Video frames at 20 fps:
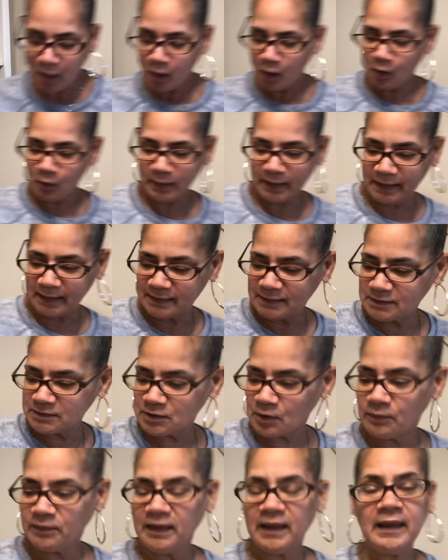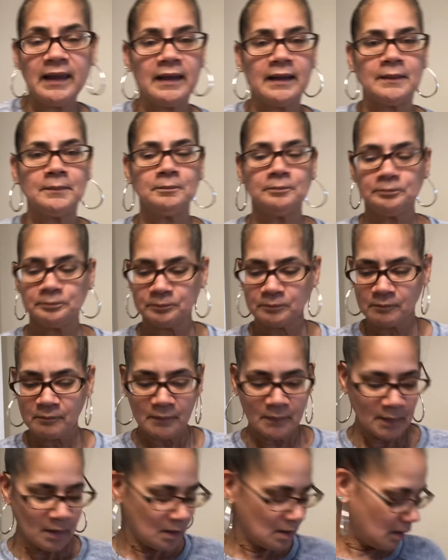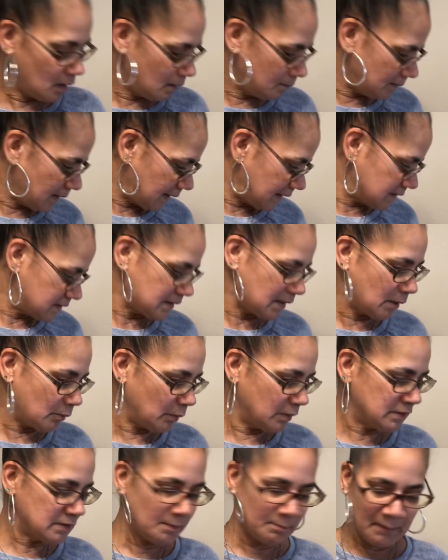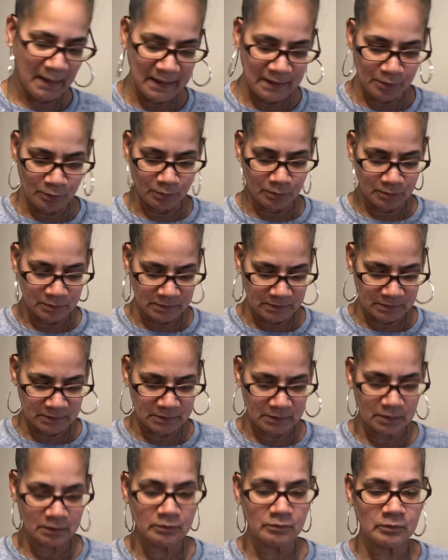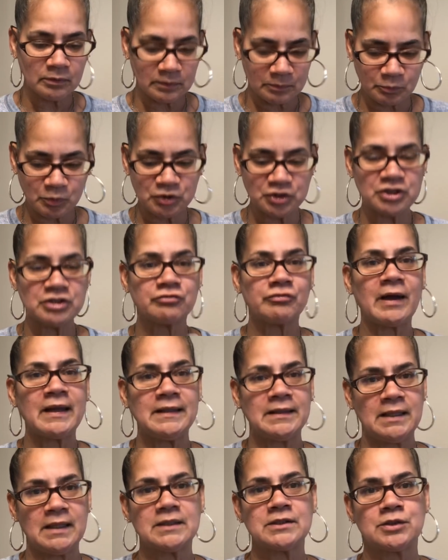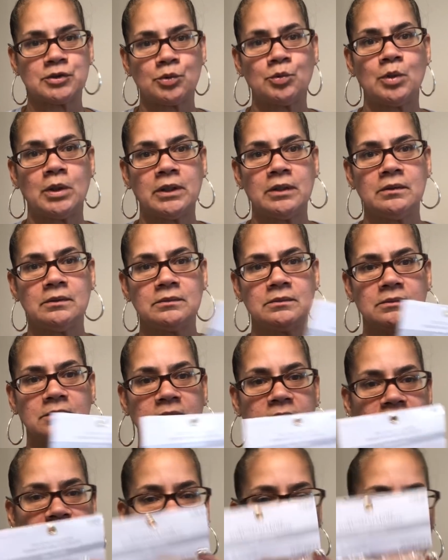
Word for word: Okay, so then um, like I said, I went to Michael's, which is right next door to